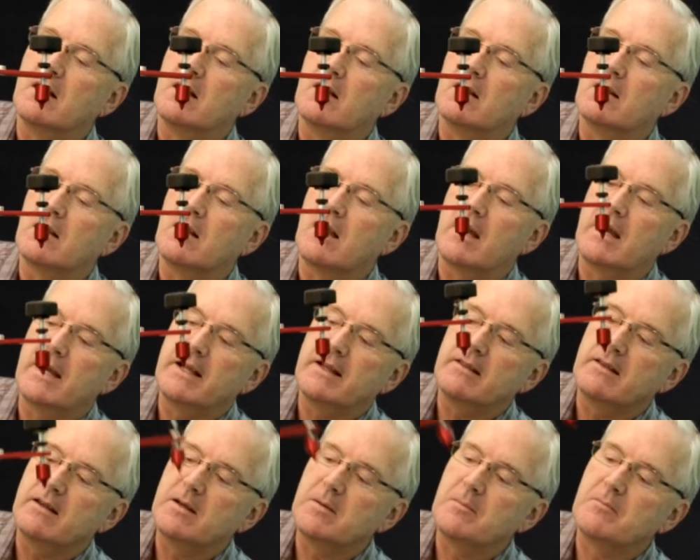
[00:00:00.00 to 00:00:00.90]

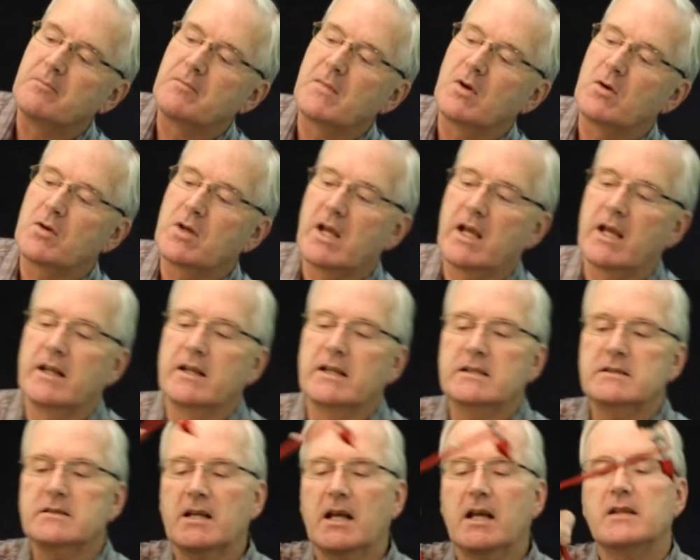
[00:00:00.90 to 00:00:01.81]
align them. Okay, in
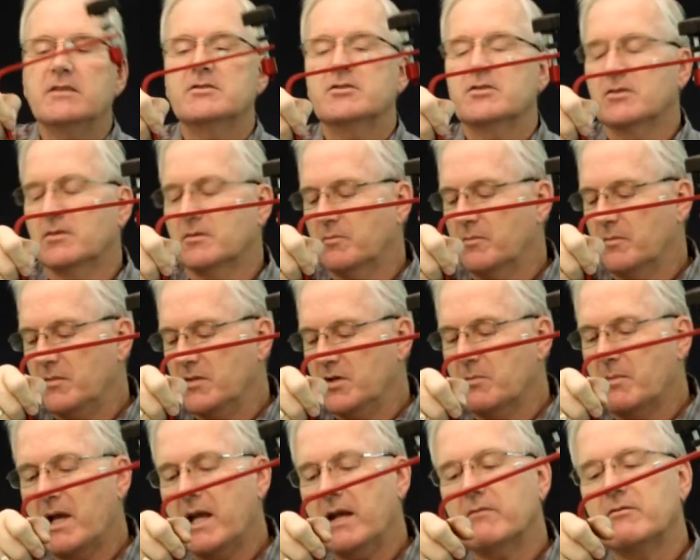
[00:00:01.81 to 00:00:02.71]
this case you
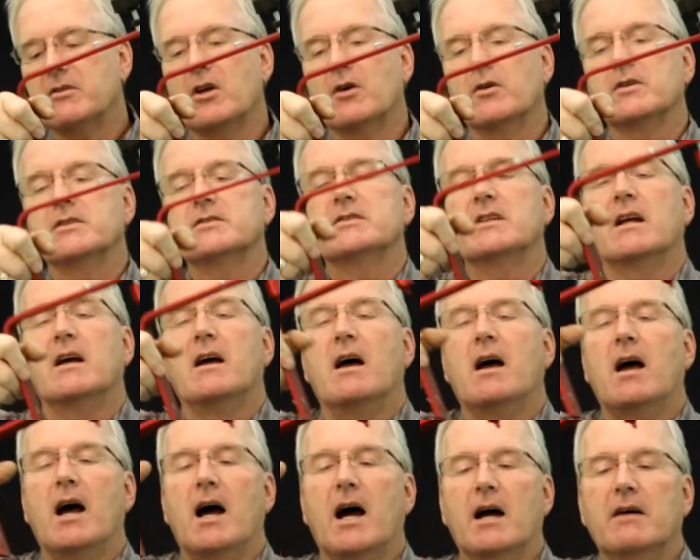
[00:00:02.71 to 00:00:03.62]
may have noticed
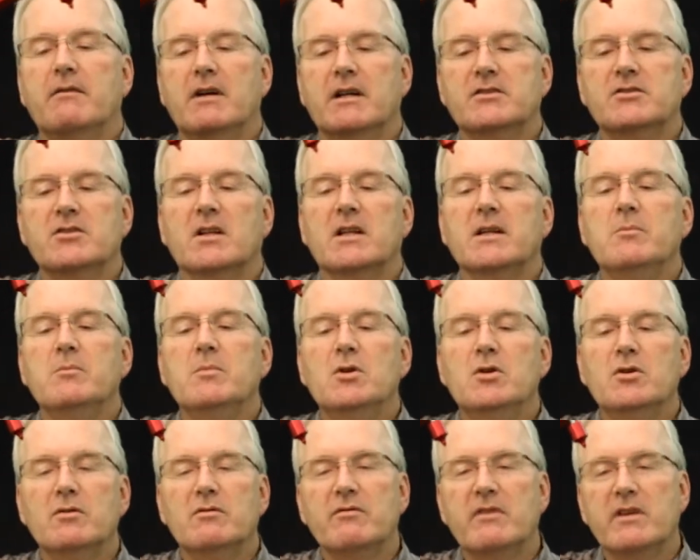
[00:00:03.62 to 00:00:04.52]
I've actually
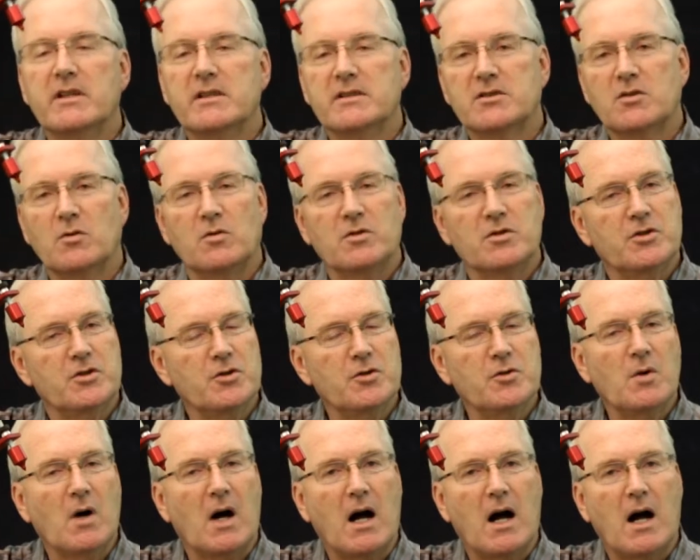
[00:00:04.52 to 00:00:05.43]
moved this
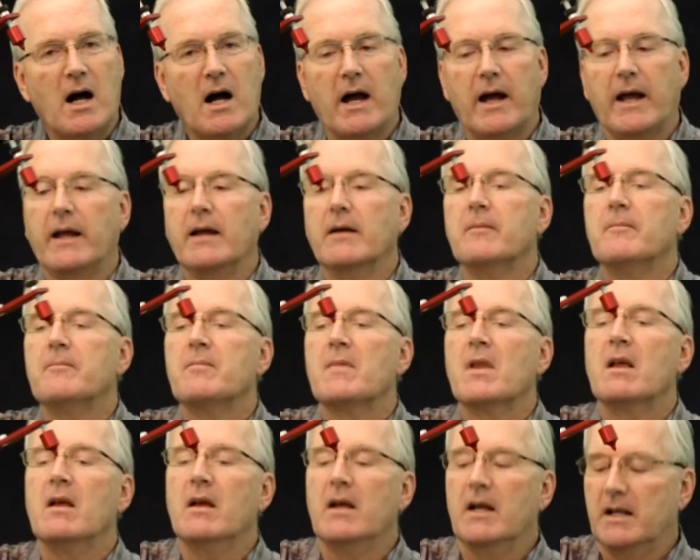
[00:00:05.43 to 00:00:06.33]
too high.
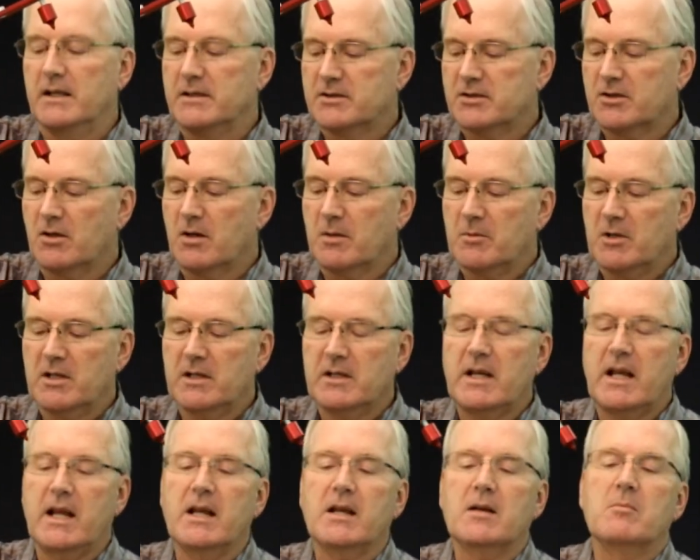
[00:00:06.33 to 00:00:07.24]
And so I'm going
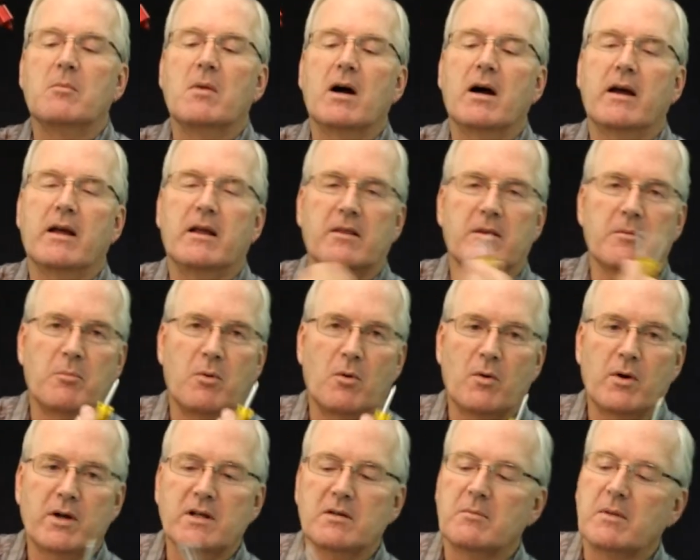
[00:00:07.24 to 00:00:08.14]
to take the
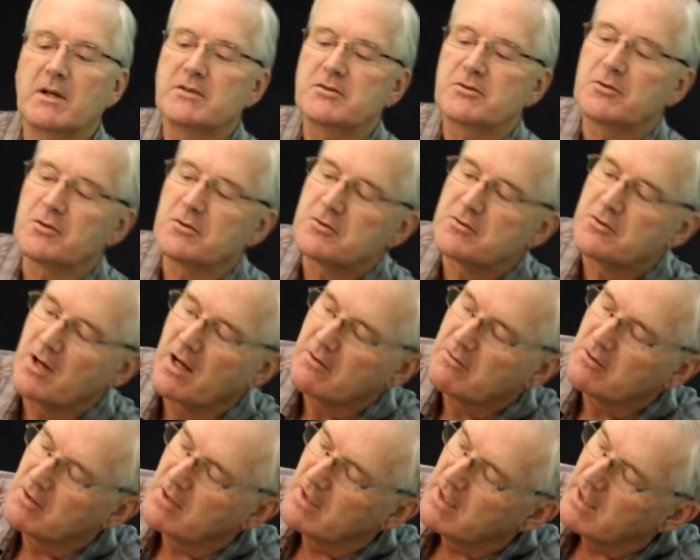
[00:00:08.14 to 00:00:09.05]
point of my
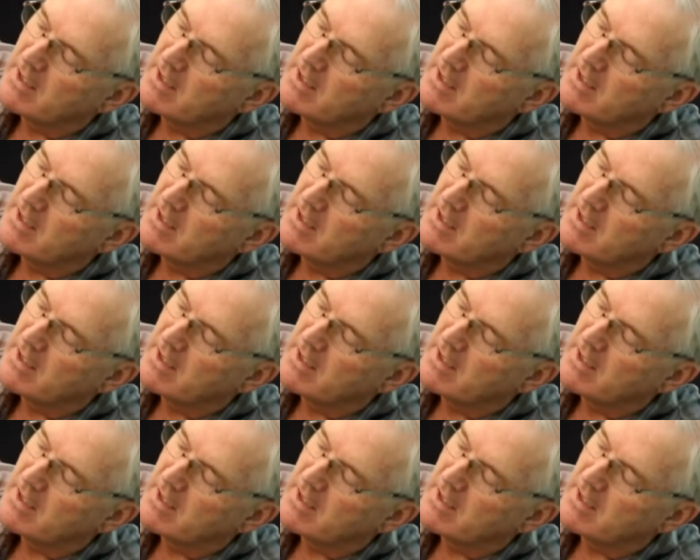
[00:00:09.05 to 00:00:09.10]
screwdriver